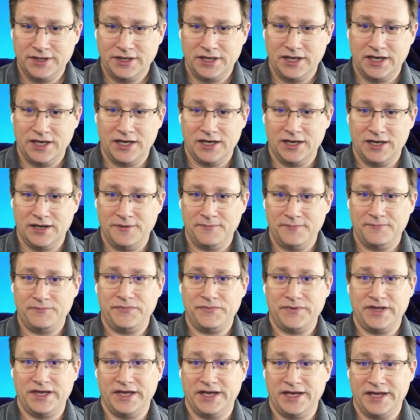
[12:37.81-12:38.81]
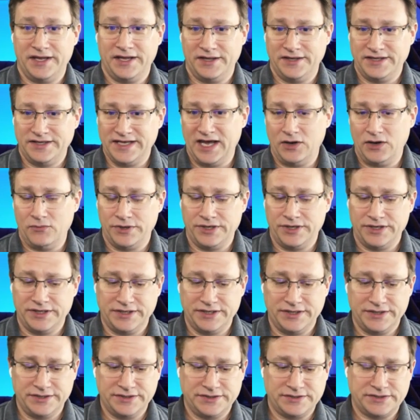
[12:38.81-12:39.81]
uh, and that one
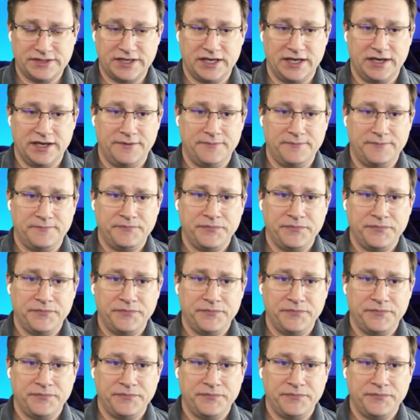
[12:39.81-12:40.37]
is um,